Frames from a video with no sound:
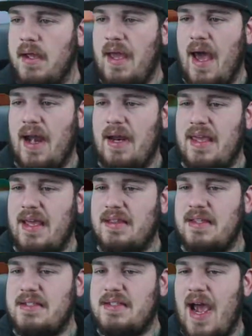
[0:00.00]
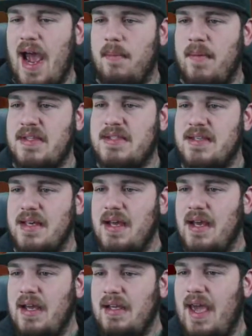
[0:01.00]
Gotta get the diamonds.
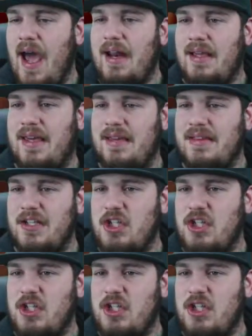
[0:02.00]
Gotta get the